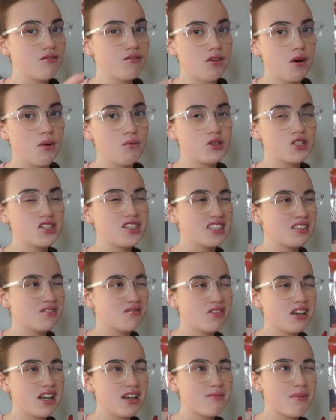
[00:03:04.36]
front, which doesn't
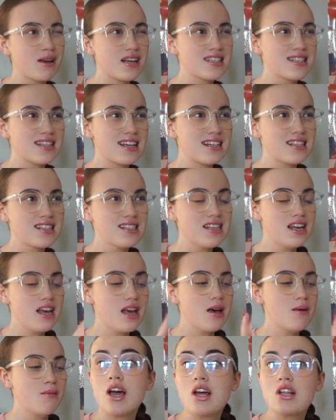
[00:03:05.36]
really make sense.
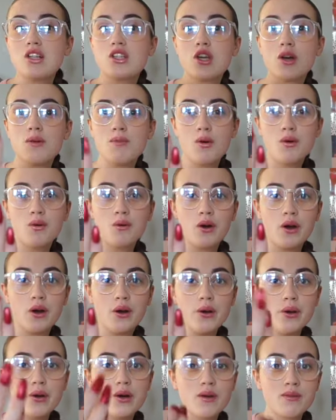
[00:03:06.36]

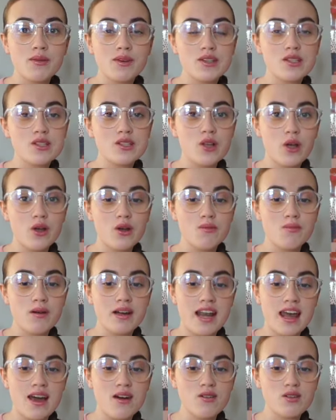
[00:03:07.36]
Tomorrow I'm going to soak my
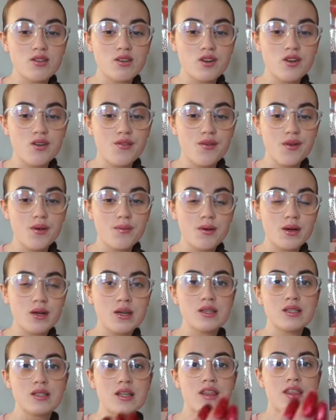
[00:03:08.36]
nails off
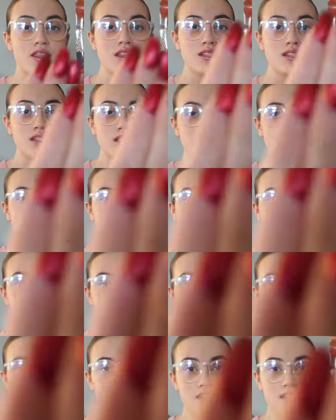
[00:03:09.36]
because this is
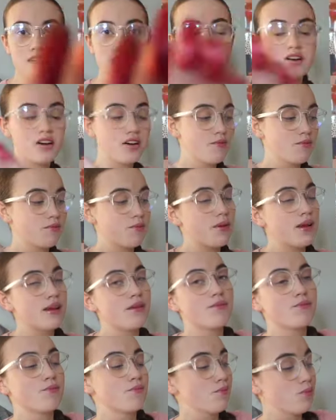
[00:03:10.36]
disgusting. I can't even believe
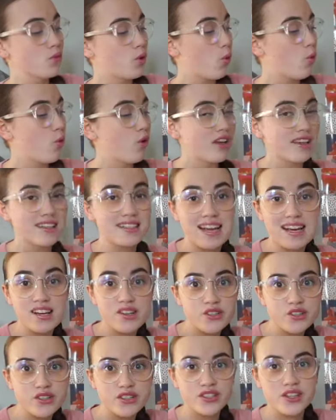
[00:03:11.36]
I'm calling
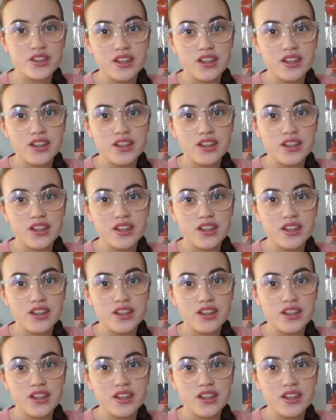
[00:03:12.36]
attention to